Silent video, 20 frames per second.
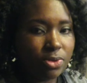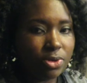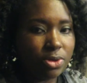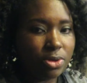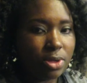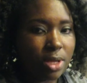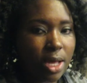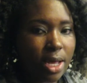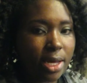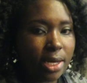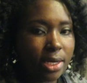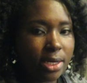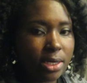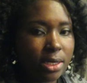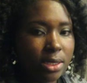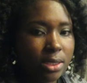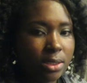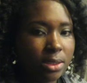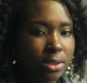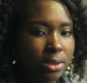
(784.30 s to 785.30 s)
real like
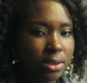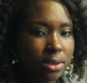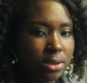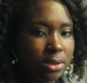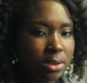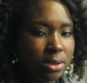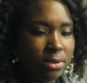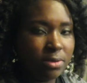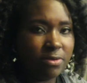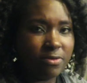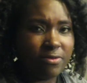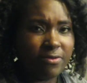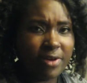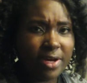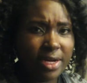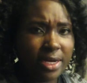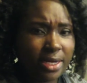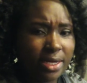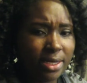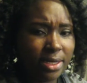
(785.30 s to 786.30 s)

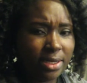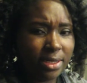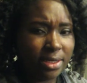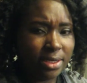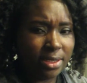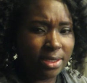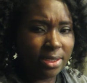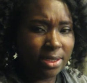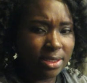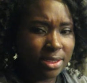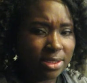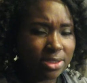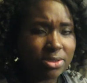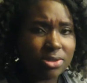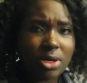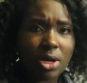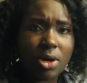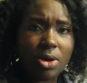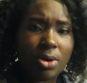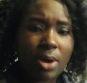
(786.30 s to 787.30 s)
funny.
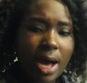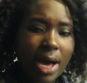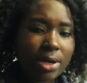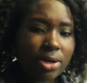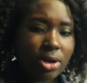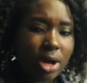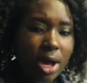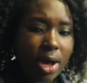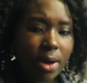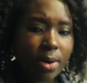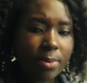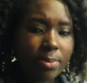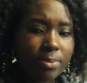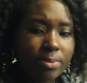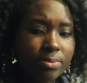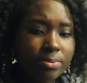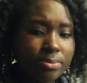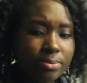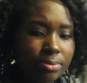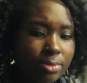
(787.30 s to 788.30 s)
So I don't,
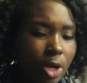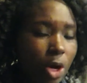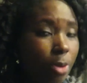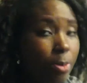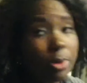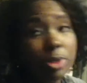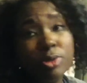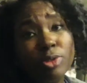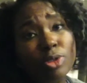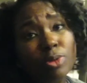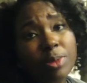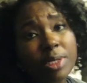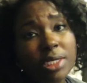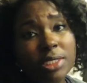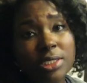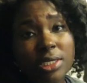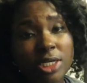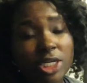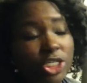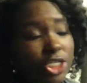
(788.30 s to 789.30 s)
um, hope, I'm assuming
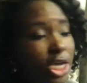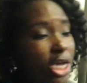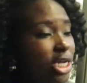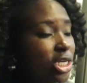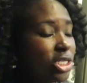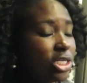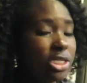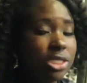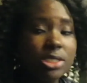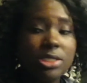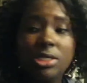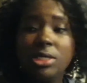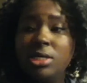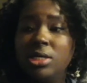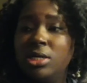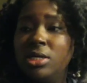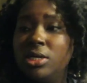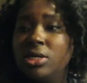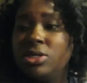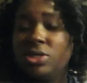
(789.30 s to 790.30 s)
he's going to change his
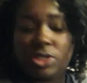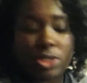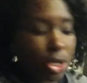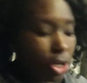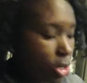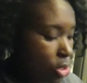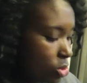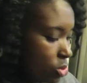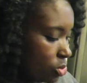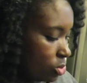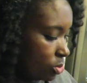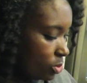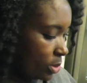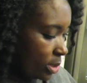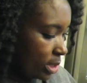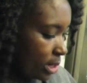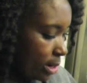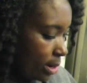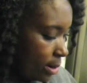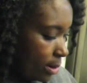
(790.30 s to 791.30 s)
tone
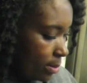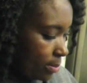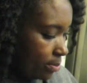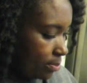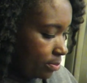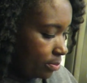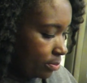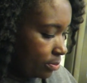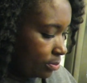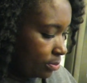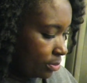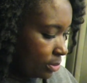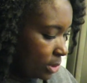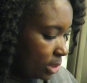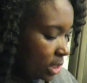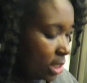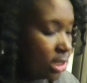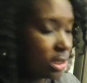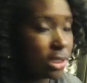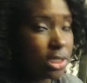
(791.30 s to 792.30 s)
when, um,
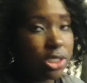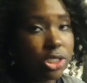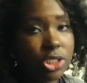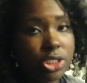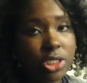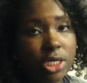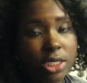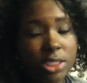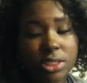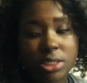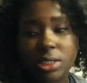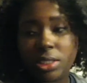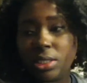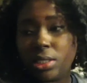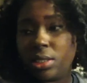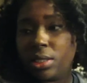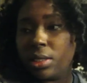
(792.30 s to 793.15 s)
he sees Justin.